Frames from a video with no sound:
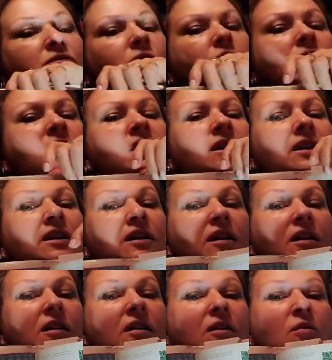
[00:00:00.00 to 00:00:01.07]
for
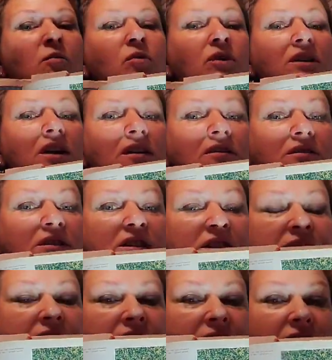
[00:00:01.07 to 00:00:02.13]
working with the